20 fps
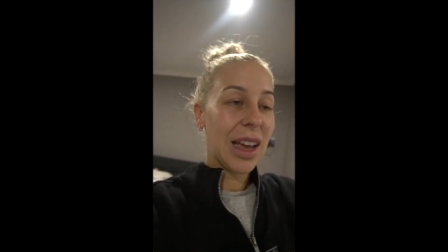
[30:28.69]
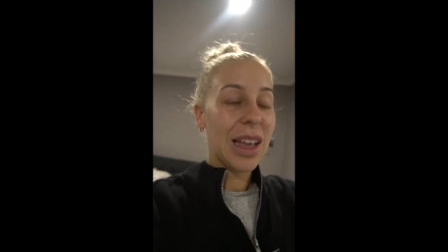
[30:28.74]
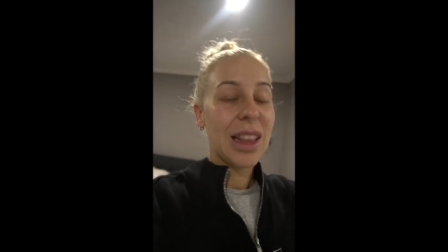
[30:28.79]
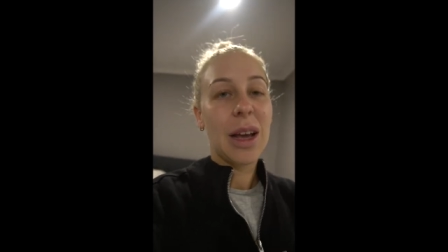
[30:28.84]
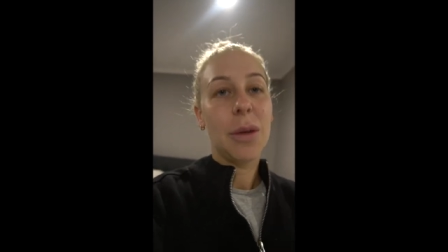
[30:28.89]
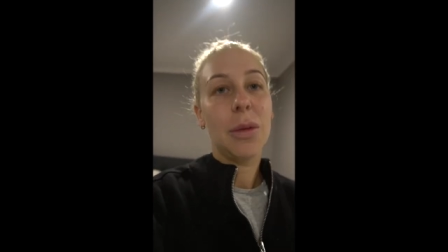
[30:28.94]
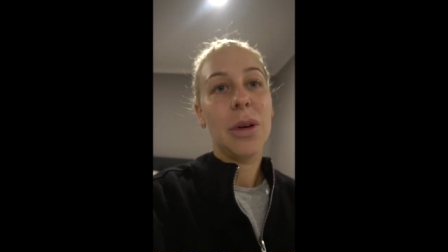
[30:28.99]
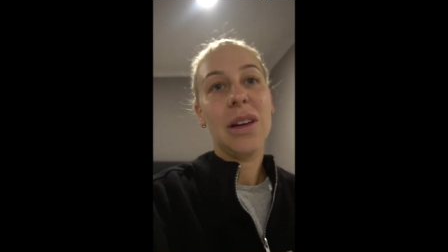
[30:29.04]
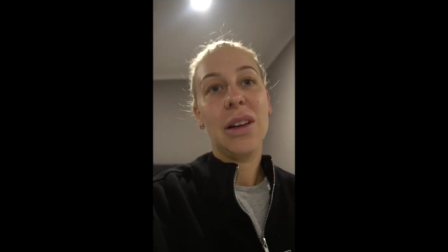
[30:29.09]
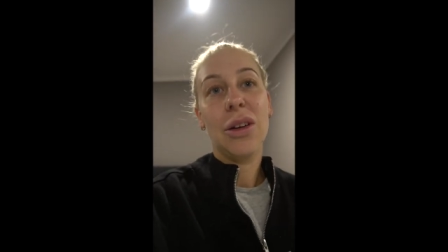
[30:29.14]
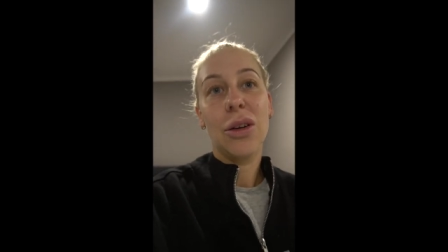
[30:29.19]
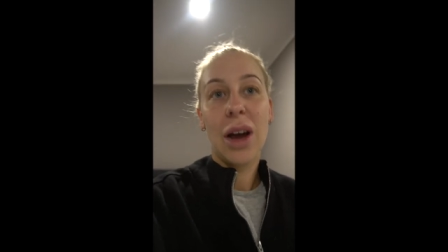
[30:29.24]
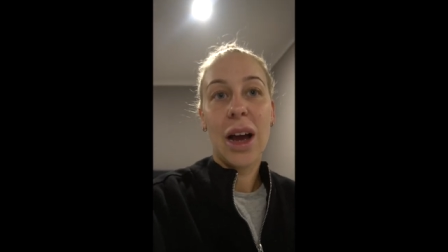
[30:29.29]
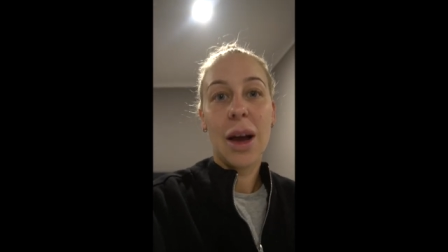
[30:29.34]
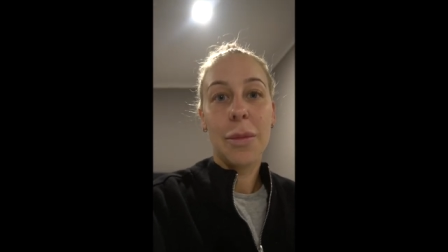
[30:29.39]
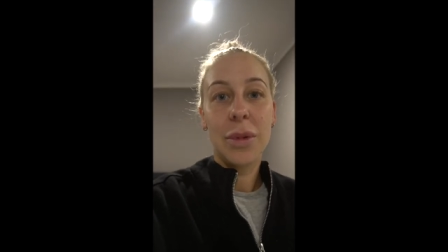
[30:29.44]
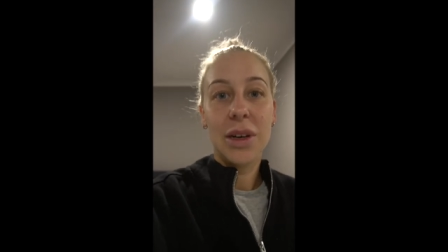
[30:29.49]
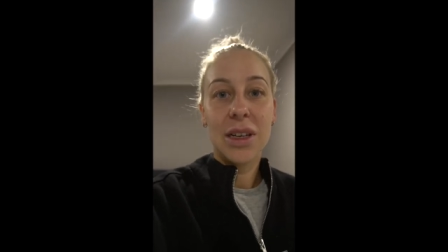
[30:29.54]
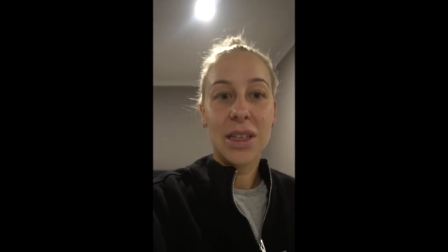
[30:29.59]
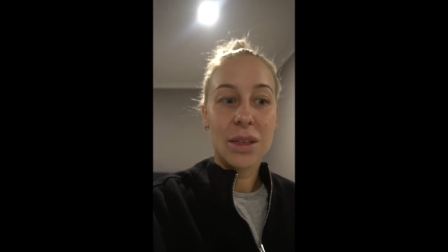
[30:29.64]
that would have not
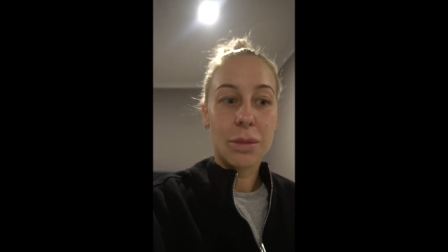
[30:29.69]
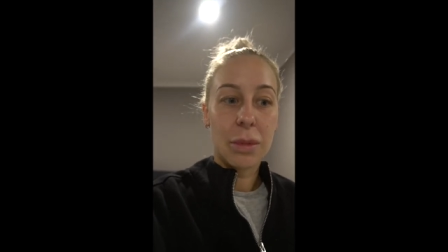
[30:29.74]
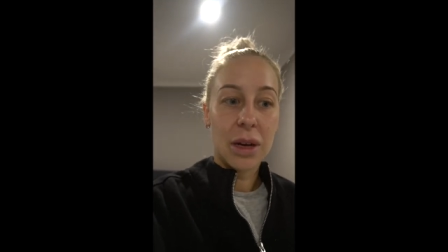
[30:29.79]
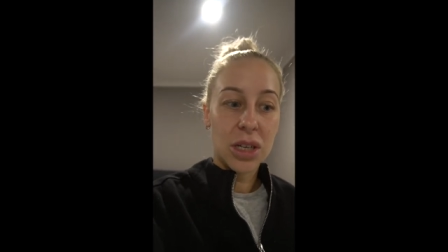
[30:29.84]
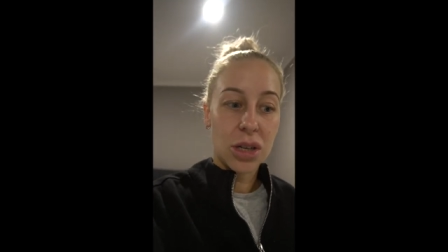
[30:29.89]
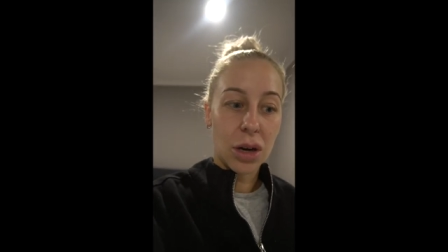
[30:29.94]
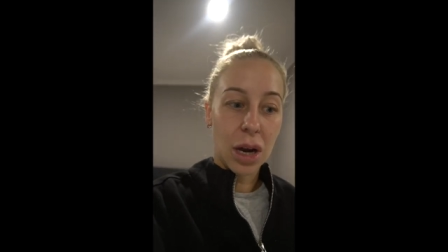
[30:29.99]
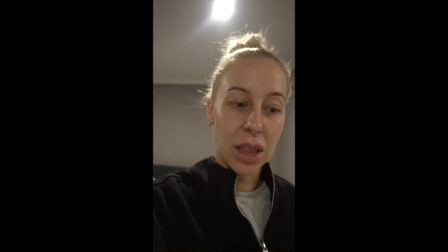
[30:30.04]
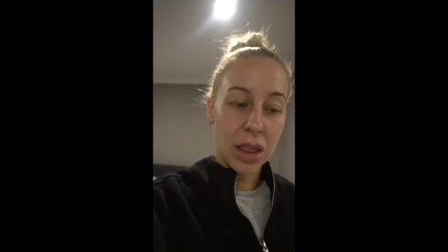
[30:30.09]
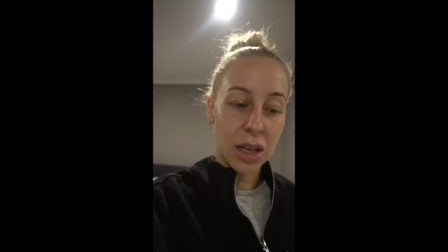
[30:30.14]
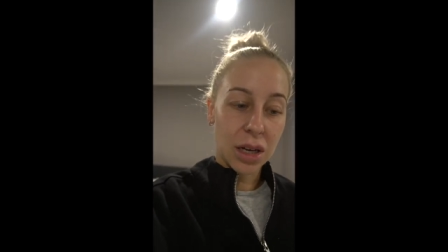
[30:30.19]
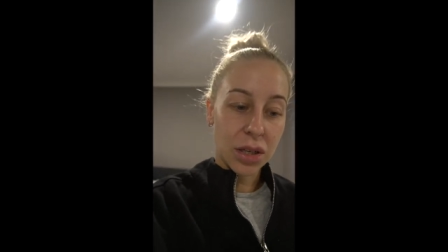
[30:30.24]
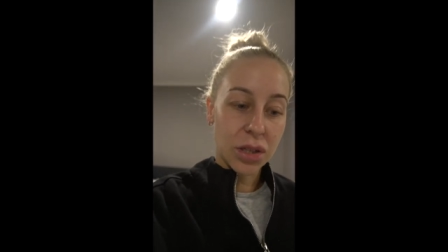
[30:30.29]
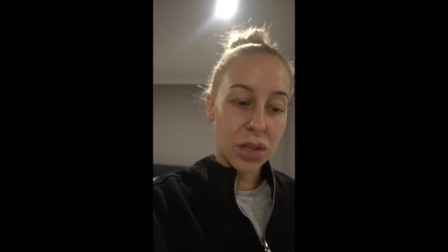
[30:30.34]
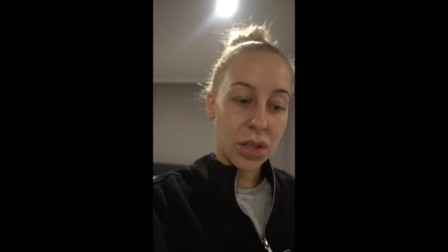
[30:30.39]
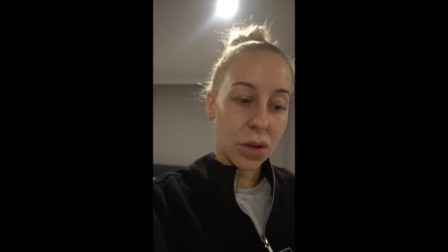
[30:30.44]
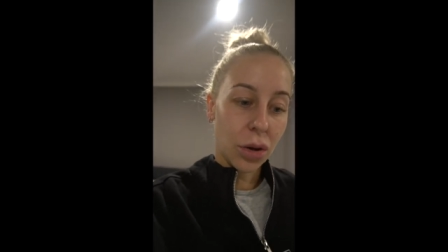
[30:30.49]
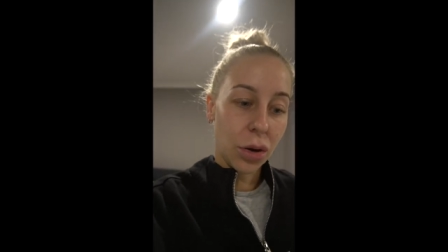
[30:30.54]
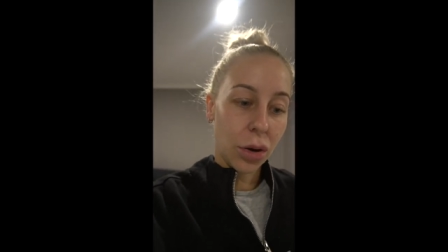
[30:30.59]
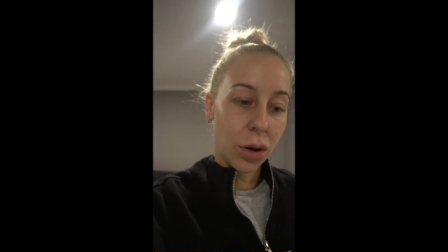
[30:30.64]
happened as much either
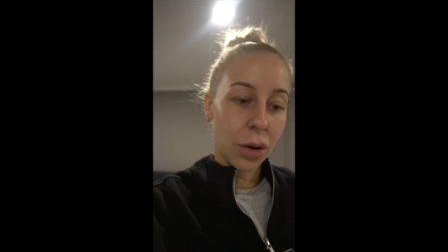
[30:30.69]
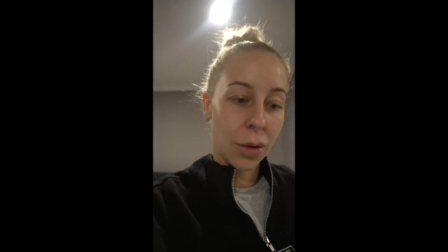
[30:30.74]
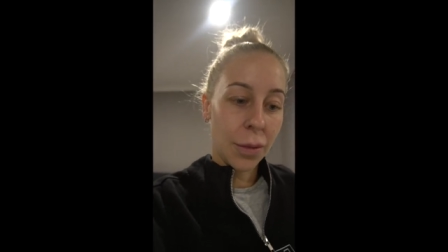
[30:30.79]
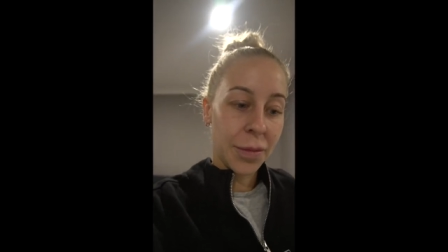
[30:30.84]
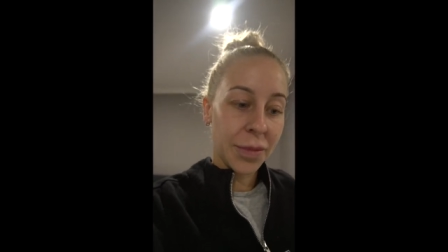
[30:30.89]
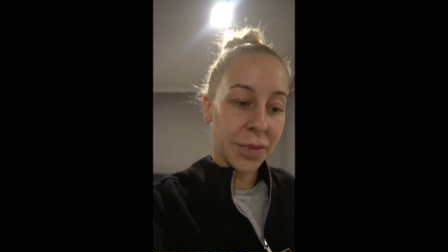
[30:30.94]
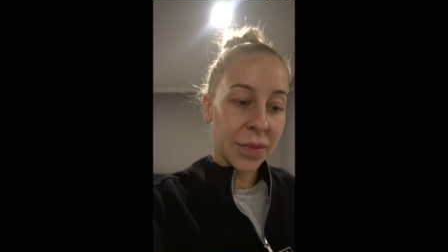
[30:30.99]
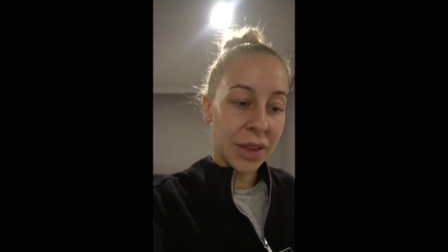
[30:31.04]
so